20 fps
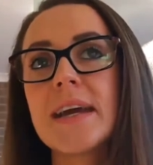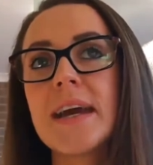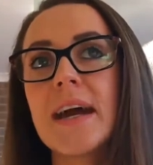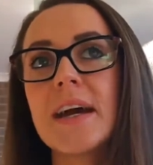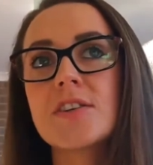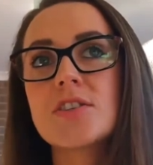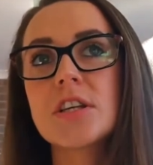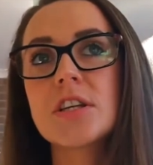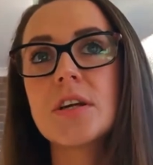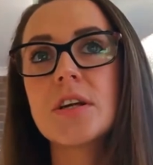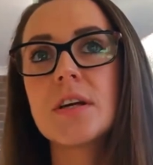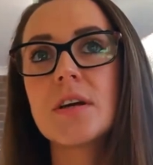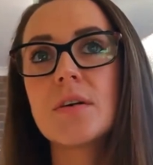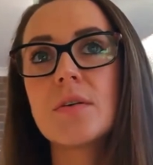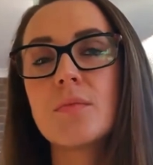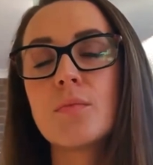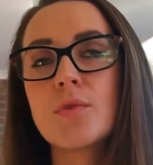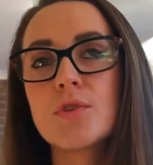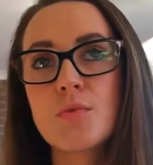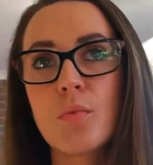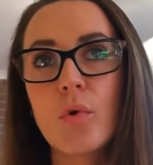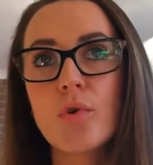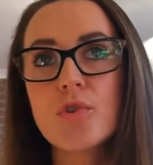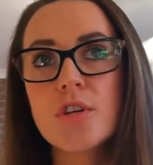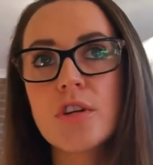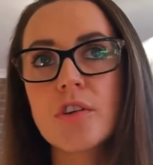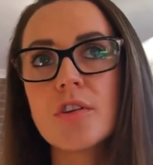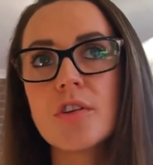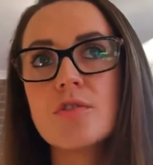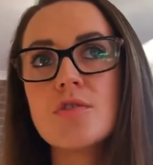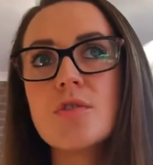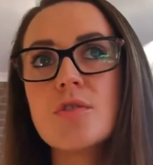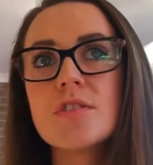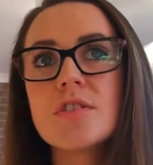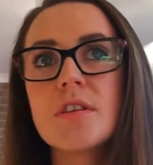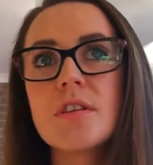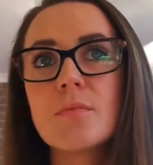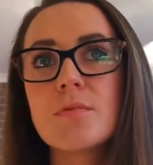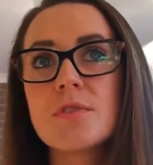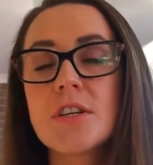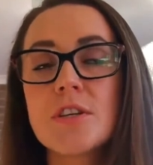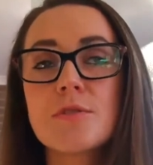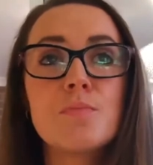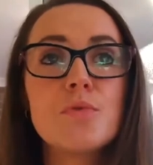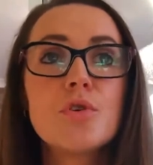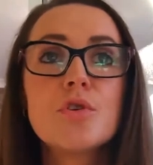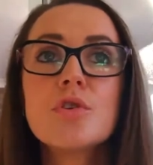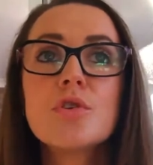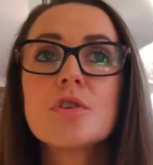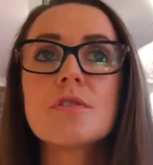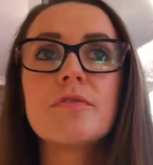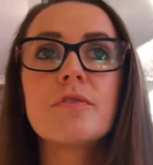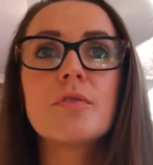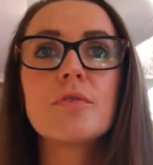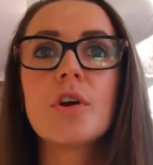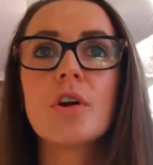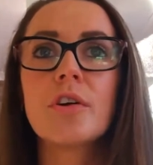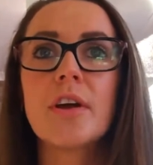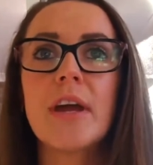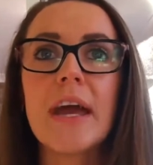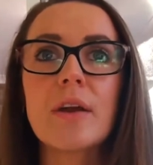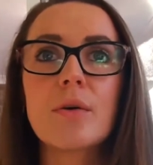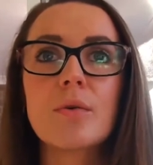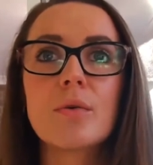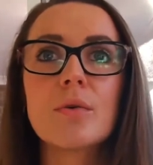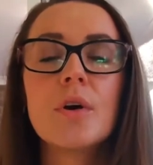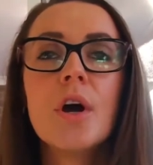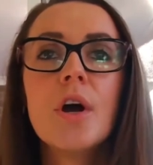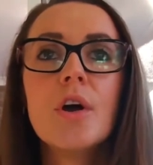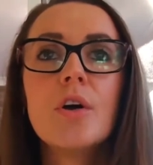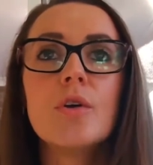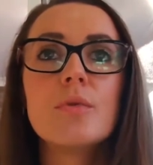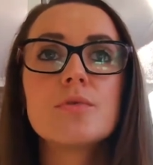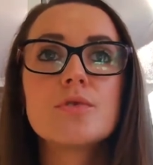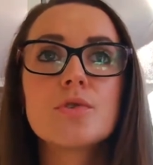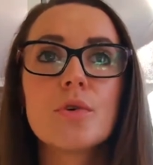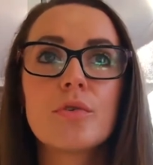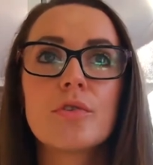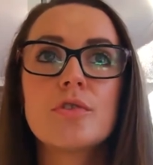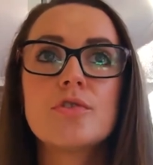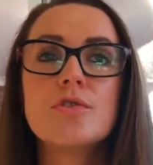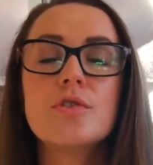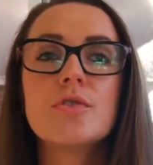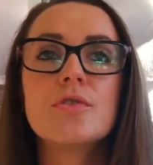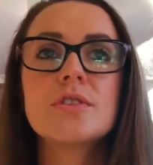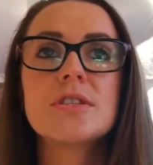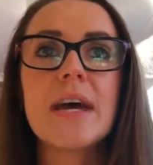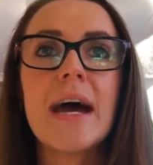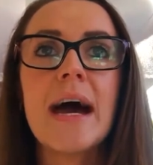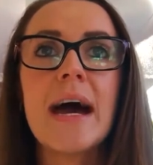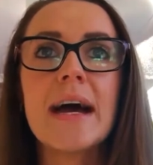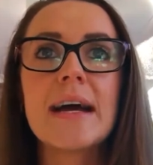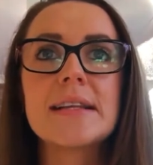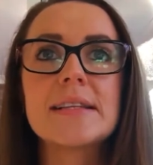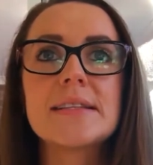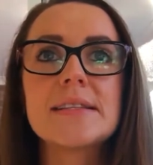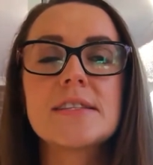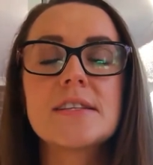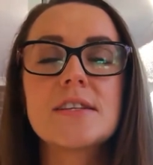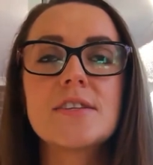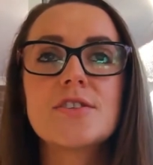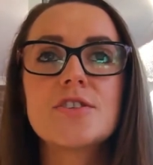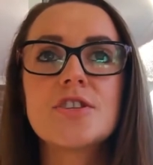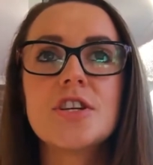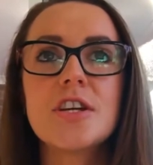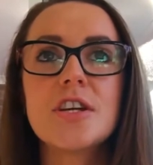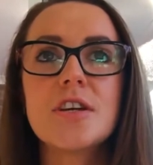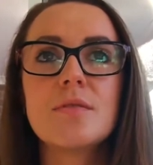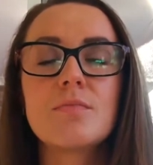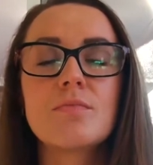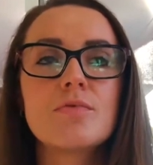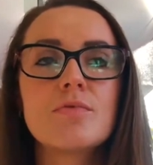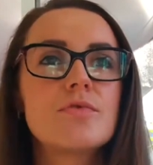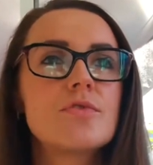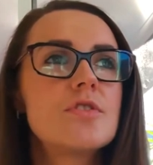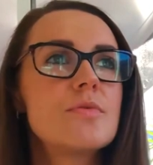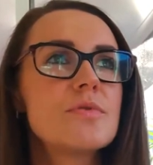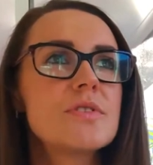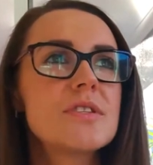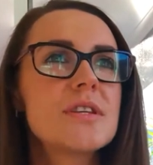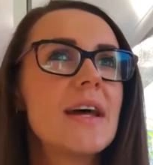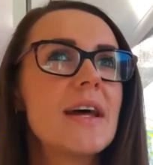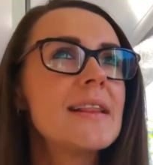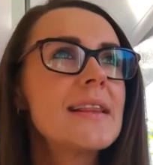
I actually was watching the news and there was this beautiful young girl who was on the news and she, she was a